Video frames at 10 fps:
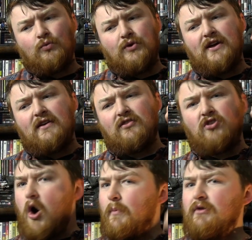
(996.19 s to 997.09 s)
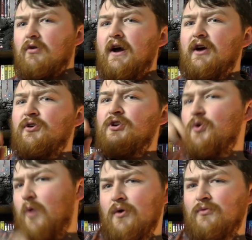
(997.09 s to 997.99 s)
with copyright on
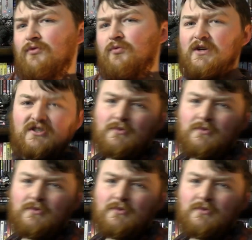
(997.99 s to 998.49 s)
who owns which